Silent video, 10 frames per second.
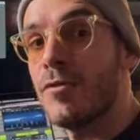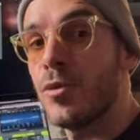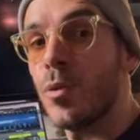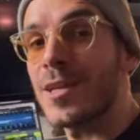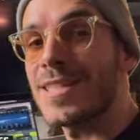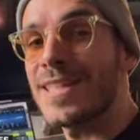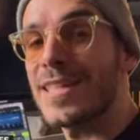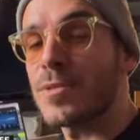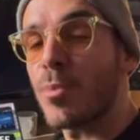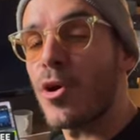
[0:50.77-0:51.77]
want to see
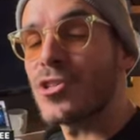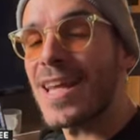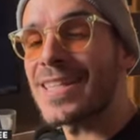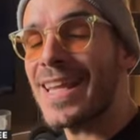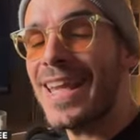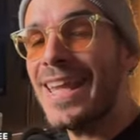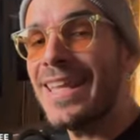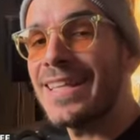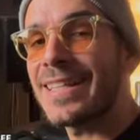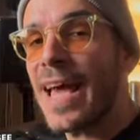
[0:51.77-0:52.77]
this process
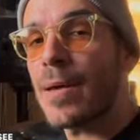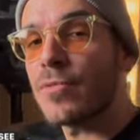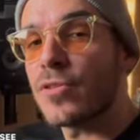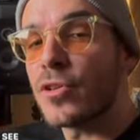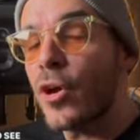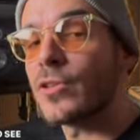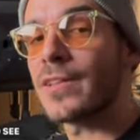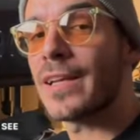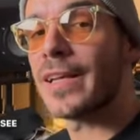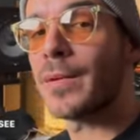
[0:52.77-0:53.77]
in depth, go to
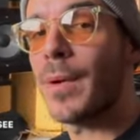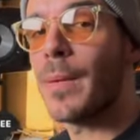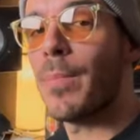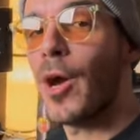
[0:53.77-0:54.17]
the link in my bio